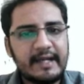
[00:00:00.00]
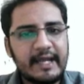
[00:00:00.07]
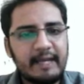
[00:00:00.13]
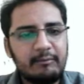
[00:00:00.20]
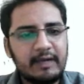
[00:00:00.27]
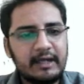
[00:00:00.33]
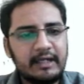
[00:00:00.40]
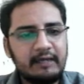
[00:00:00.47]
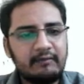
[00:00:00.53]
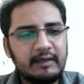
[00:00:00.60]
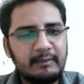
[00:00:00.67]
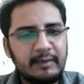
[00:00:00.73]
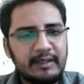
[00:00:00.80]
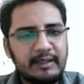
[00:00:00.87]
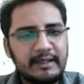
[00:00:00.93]
part,
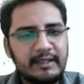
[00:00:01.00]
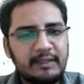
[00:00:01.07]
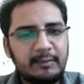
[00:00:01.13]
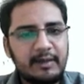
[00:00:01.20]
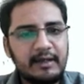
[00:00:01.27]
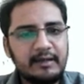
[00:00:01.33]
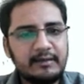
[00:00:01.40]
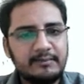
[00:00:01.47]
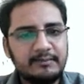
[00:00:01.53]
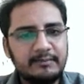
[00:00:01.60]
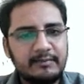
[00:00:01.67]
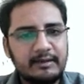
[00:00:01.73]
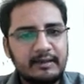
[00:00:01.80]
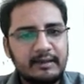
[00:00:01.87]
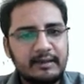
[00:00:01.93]
that is n by
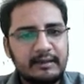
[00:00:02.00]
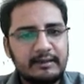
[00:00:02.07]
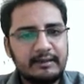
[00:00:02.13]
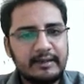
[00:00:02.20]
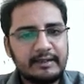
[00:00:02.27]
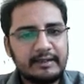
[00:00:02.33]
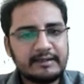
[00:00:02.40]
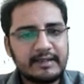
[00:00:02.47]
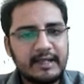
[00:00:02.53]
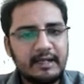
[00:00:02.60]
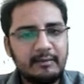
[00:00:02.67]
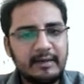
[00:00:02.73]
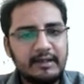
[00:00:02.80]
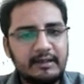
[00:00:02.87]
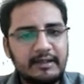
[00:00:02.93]
10,
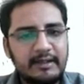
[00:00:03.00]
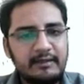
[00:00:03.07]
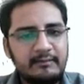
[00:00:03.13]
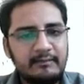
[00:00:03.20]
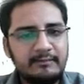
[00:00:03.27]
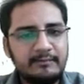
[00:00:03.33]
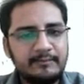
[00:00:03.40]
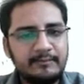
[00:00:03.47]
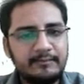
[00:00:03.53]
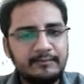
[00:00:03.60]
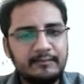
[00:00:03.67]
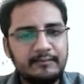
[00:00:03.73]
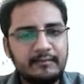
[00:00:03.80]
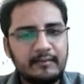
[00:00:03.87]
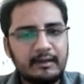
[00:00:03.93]
and on
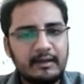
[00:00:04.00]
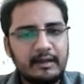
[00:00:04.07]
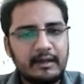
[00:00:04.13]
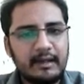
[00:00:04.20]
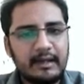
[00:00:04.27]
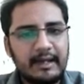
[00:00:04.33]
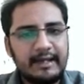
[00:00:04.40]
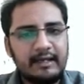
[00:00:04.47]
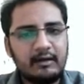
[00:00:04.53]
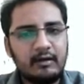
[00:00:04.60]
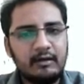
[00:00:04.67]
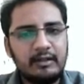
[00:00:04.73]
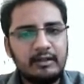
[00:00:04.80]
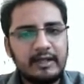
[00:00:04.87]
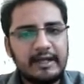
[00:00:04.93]
the right hand side
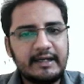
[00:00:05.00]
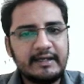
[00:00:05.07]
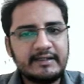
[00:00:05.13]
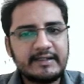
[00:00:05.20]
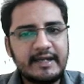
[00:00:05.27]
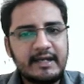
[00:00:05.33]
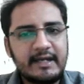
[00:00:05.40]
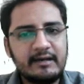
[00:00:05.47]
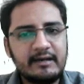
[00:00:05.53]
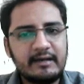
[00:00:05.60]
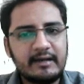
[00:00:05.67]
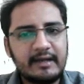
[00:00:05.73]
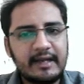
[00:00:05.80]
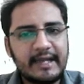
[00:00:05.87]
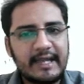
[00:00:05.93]
I am getting the remaining
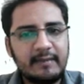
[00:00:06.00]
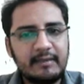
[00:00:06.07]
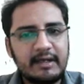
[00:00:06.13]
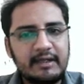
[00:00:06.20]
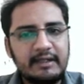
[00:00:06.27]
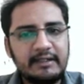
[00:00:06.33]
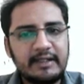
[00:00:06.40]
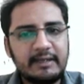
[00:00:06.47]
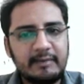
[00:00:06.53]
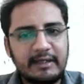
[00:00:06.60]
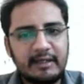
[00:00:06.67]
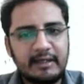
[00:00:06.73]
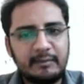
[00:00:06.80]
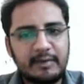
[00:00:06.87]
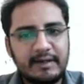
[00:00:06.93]
parts, that
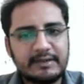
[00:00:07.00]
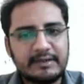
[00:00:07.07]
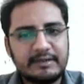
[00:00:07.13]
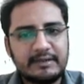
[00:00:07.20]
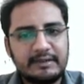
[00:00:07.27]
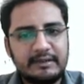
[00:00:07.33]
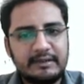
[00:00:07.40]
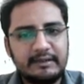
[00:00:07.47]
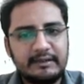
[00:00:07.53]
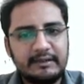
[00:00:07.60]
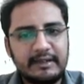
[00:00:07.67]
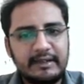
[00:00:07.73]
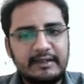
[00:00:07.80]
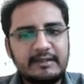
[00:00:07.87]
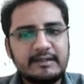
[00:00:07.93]
is 9n by
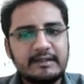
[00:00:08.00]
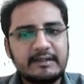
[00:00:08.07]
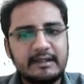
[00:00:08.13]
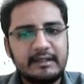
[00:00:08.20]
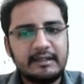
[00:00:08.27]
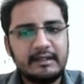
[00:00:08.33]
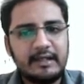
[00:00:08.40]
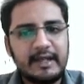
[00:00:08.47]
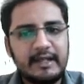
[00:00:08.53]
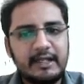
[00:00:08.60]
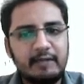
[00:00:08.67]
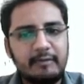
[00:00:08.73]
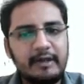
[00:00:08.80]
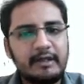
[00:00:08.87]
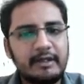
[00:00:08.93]
10.
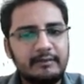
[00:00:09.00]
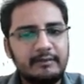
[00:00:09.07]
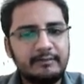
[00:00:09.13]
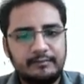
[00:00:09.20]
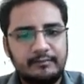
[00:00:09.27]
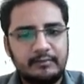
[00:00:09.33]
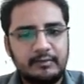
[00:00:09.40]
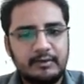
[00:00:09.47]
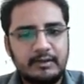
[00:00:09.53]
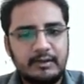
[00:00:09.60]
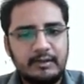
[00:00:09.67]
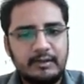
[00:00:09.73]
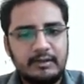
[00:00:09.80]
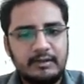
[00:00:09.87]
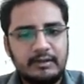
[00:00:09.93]
Similarly, on the
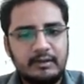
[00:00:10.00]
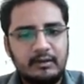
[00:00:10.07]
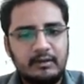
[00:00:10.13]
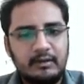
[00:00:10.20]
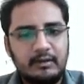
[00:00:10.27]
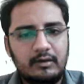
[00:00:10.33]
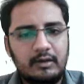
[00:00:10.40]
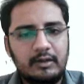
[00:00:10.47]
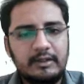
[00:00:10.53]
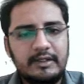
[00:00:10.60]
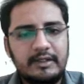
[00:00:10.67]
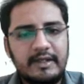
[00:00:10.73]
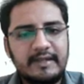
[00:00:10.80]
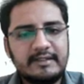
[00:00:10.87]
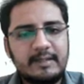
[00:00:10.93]
next step I am going
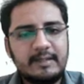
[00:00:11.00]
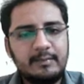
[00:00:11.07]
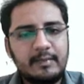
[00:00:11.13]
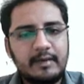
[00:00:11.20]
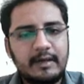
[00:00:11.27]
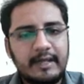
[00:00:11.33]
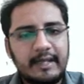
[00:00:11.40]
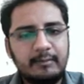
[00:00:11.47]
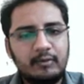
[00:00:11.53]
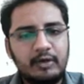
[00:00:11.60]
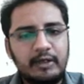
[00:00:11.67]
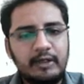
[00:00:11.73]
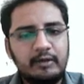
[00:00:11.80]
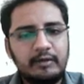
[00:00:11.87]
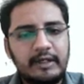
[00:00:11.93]
to get n by
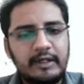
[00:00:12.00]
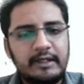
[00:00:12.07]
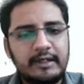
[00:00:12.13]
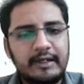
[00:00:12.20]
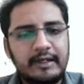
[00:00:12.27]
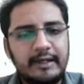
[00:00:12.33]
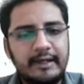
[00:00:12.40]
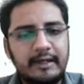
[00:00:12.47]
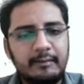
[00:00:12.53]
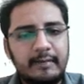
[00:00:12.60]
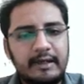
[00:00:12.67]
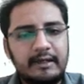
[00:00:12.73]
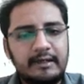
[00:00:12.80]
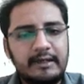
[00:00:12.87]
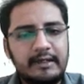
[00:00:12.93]
10
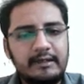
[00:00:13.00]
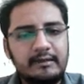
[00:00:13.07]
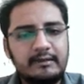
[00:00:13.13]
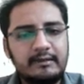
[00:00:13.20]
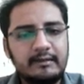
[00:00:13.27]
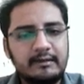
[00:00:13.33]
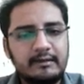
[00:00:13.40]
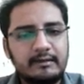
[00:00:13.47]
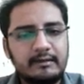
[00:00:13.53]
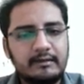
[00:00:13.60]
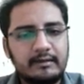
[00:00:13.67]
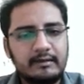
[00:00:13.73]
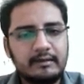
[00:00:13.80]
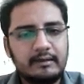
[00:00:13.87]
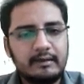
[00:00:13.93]
and
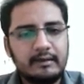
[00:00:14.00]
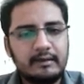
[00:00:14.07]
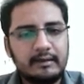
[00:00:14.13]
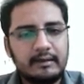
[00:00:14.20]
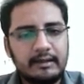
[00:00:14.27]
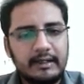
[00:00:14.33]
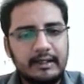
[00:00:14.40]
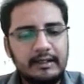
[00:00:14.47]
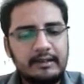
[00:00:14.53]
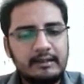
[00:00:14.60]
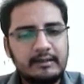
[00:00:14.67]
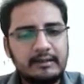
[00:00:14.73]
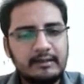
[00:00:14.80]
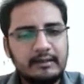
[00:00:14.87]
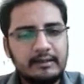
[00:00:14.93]

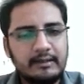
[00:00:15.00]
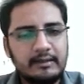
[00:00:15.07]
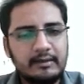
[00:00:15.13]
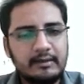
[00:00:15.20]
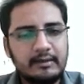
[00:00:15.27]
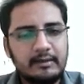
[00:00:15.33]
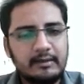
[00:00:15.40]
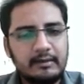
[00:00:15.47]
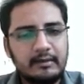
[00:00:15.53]
1 by 10,